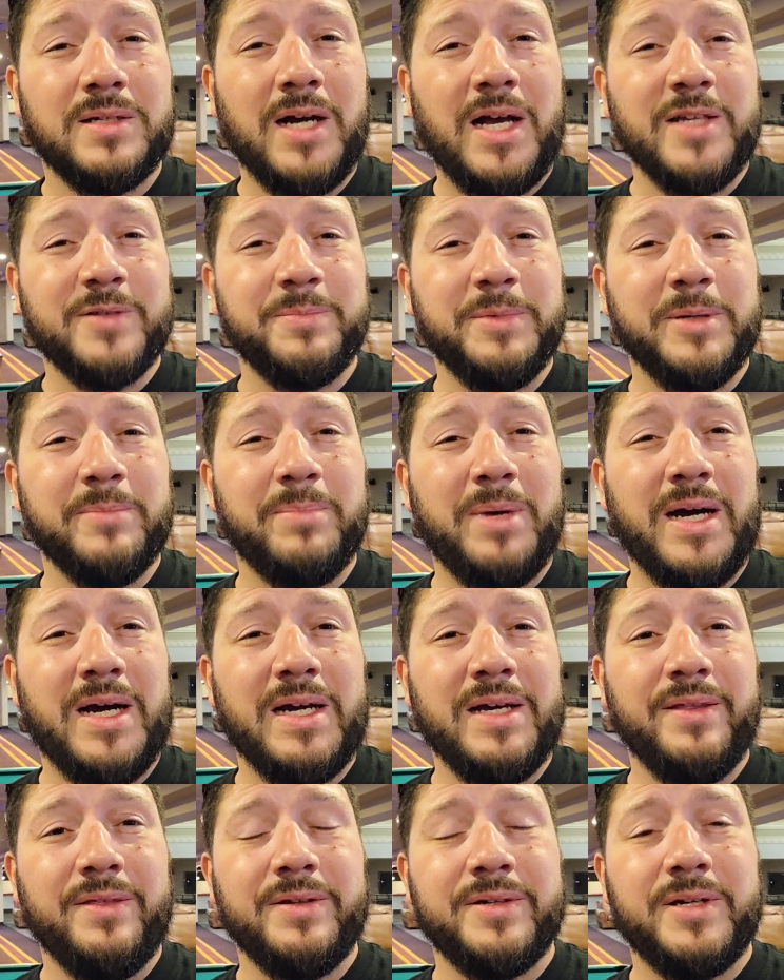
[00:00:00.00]
Cosmic
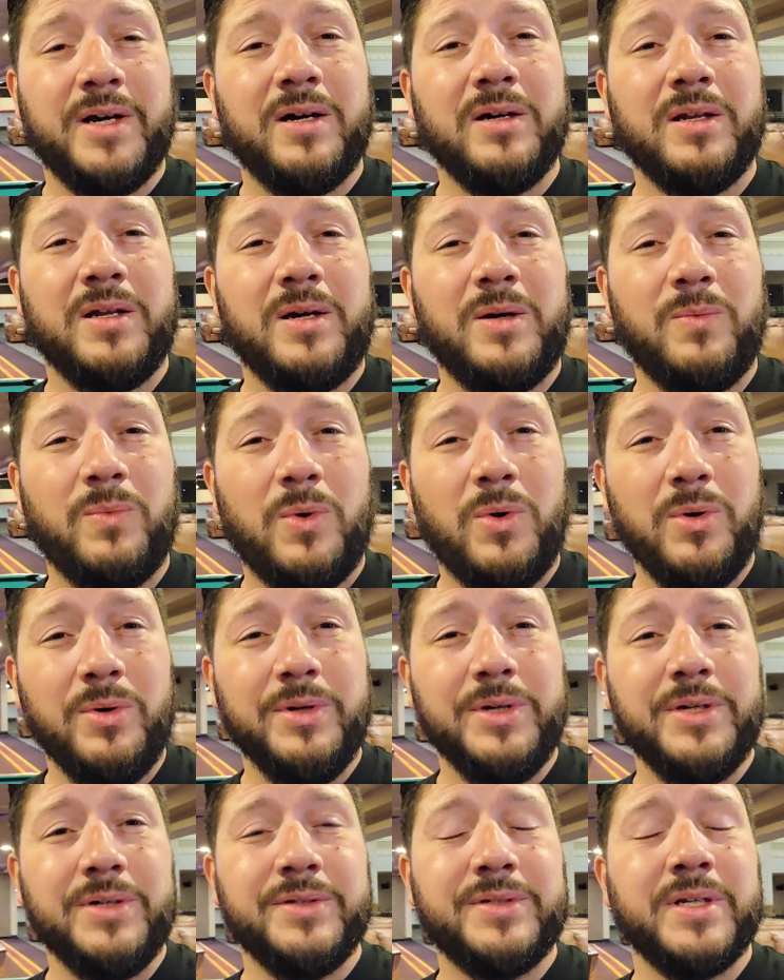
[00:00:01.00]
by the Dogelon
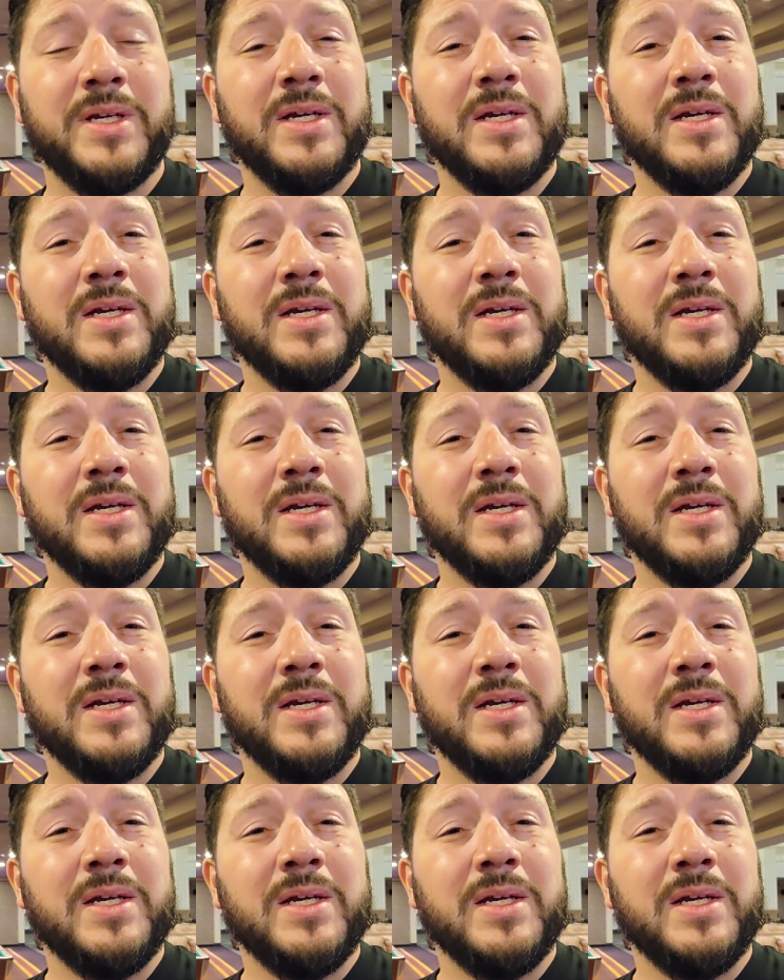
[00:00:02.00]
Warriors.